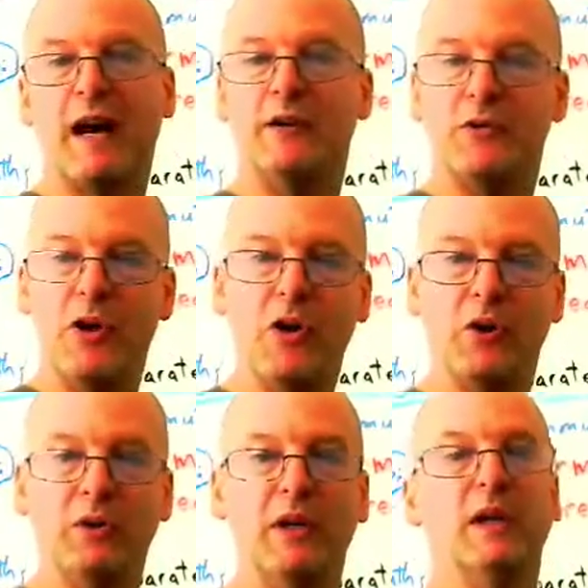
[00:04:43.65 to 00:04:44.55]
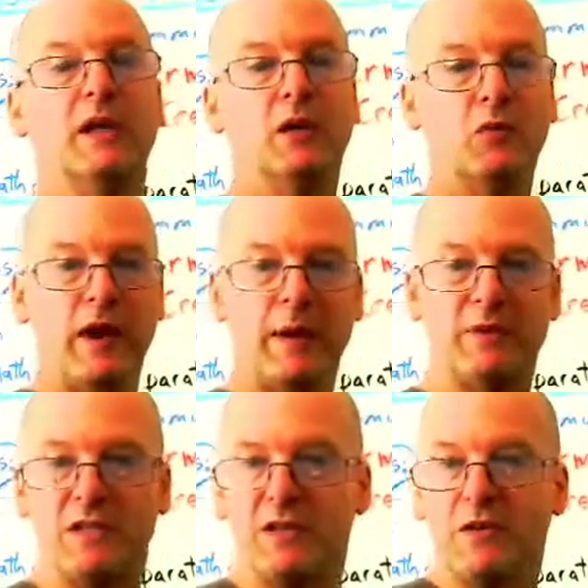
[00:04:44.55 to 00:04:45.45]
I don't know, what
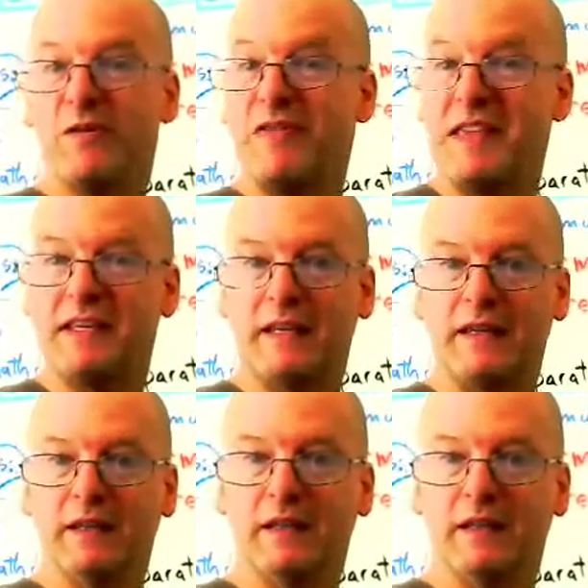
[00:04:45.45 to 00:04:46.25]
happens to their thinking?